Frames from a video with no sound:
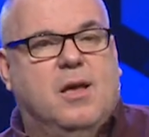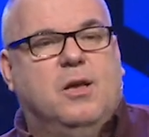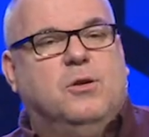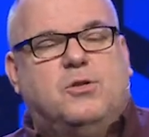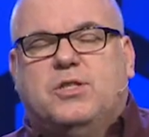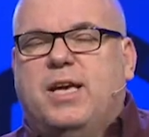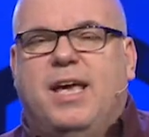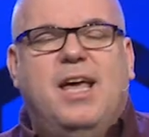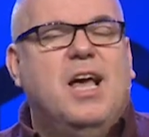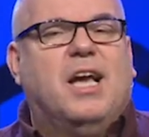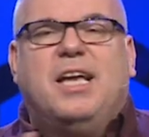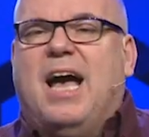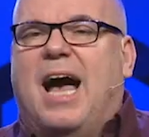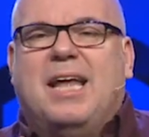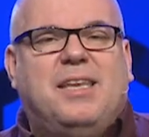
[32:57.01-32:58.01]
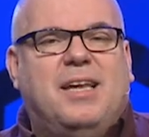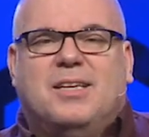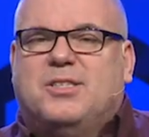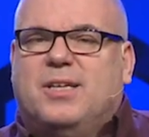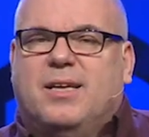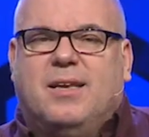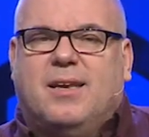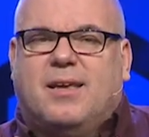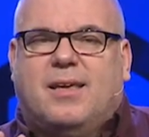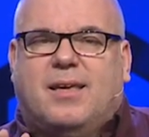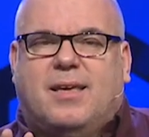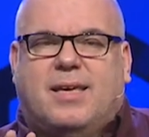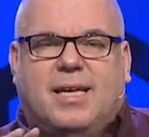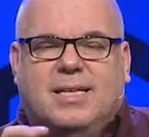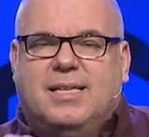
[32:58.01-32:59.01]
You see, God doesn't
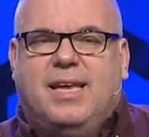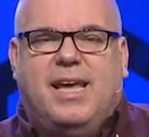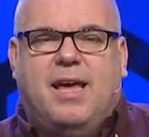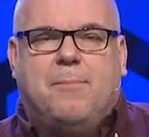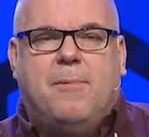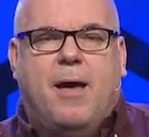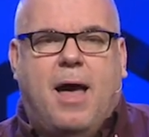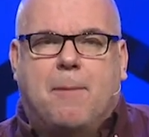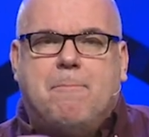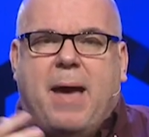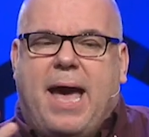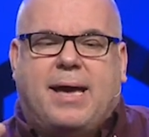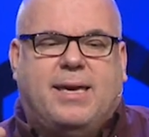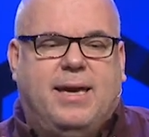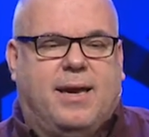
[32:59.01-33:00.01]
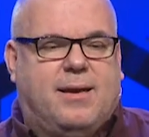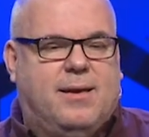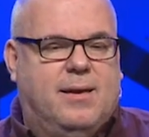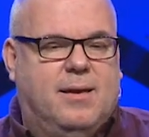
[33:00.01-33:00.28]
condemn Habakkuk,